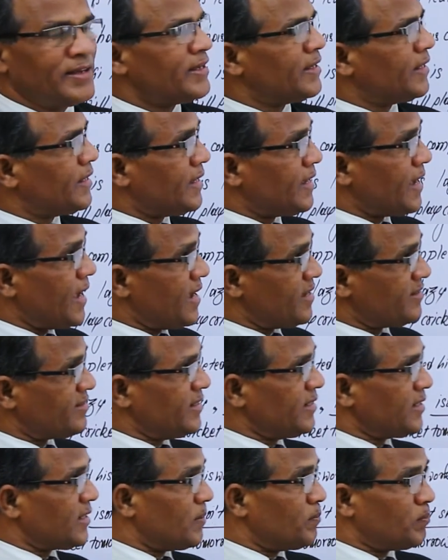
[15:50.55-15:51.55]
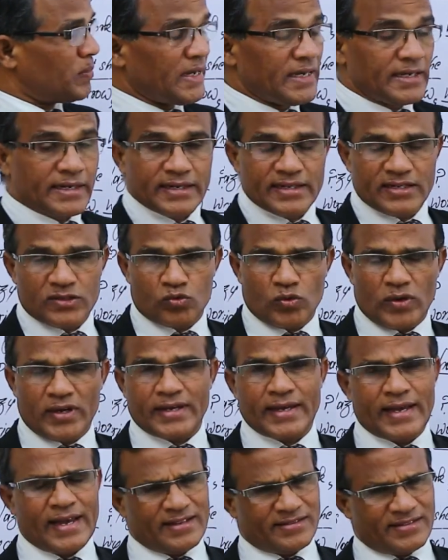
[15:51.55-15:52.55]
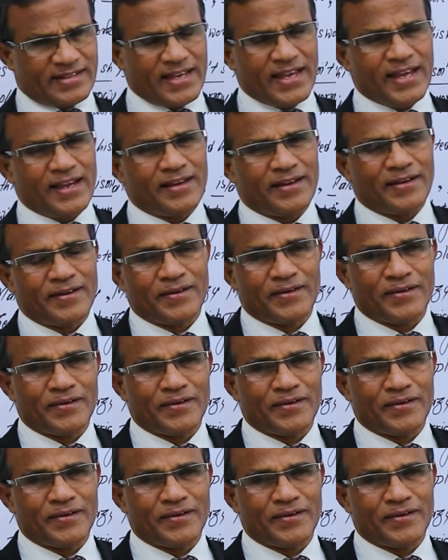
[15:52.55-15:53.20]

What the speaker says: He hasn't completed his work, has he?